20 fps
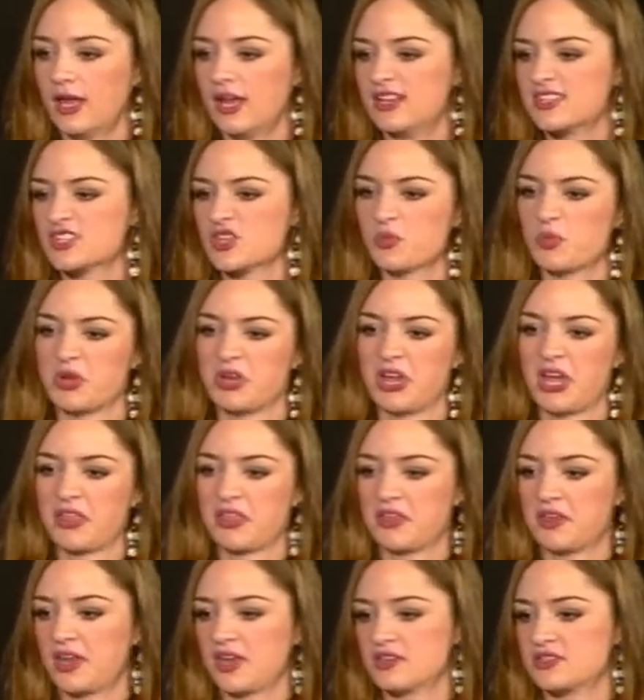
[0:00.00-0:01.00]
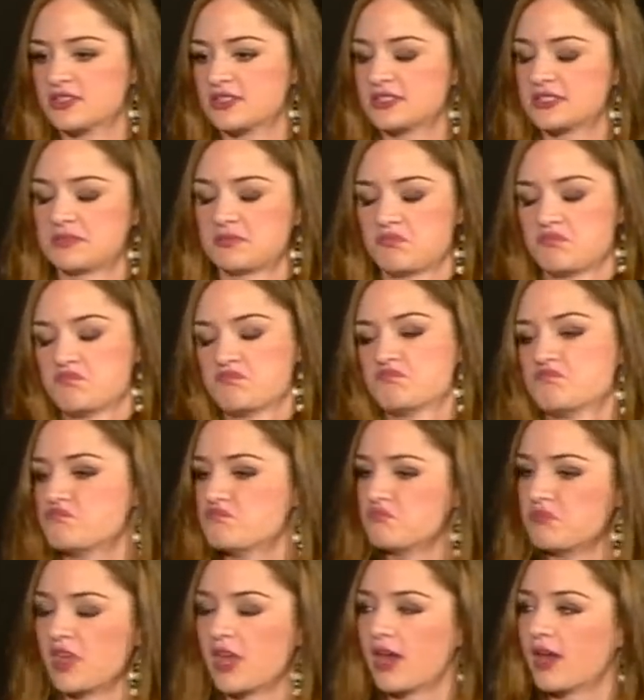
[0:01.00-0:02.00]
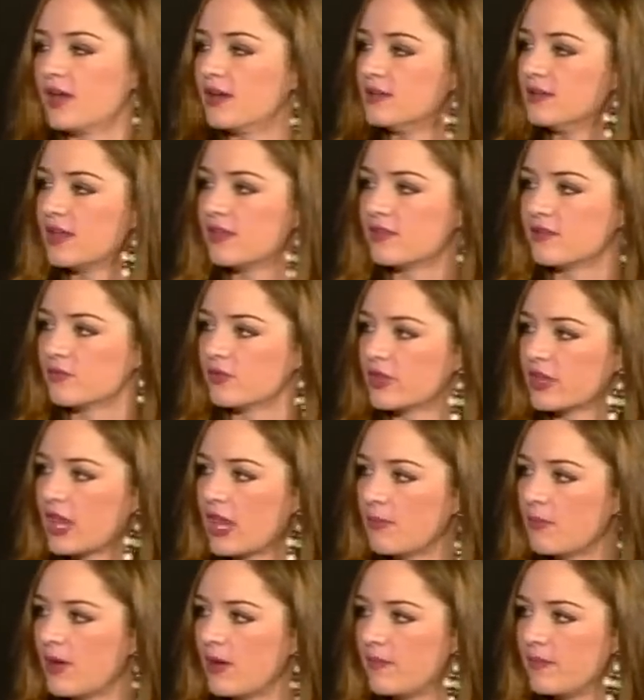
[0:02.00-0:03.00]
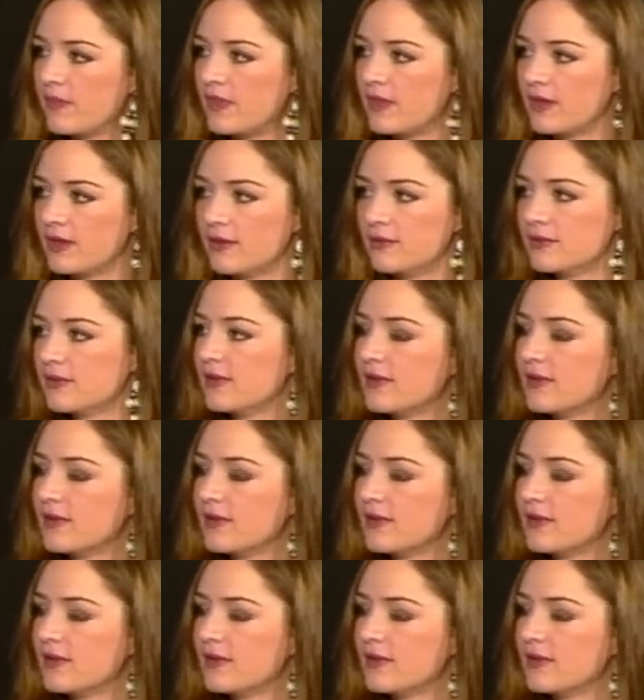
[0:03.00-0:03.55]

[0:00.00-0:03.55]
and so but nothing i just yeah nothing really okay. came up that